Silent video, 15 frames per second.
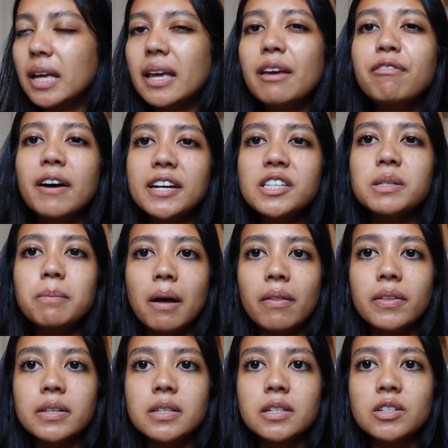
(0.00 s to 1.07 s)
If I smelled
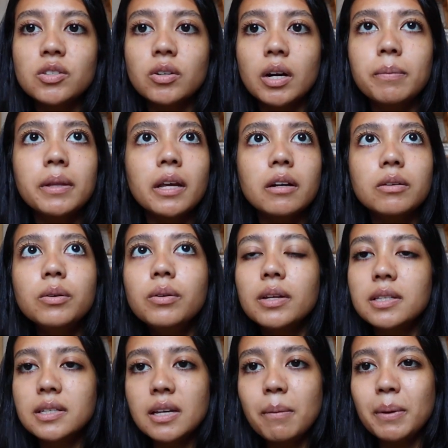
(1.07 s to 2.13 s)
this in a store, I'd be like, ooh,
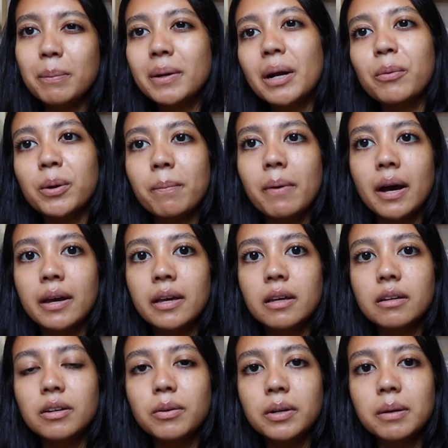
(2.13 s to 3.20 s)
that's yummy, but I wouldn't buy
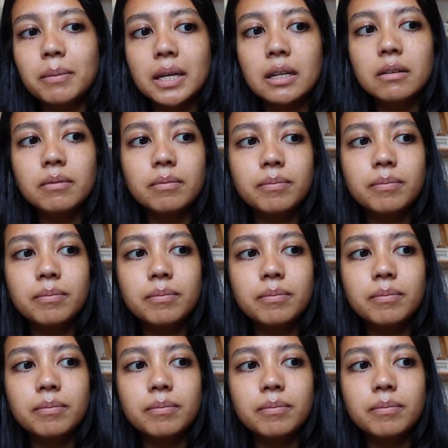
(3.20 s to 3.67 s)
it. You know what I mean?